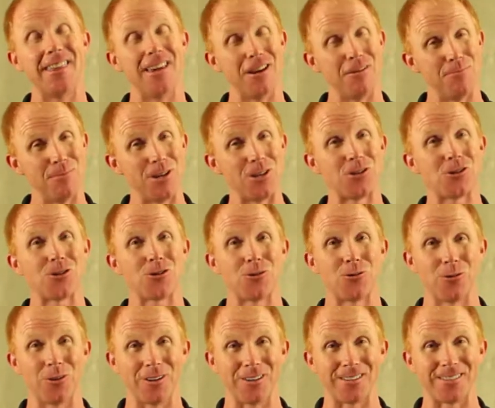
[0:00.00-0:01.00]
they miss
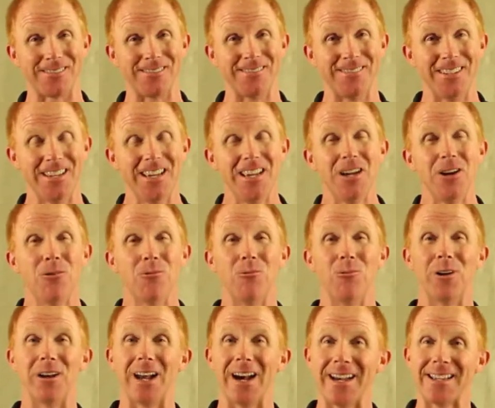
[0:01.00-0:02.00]
short.
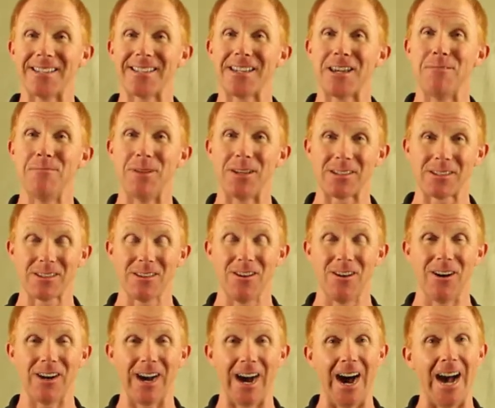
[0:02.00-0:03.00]
When I say miss long,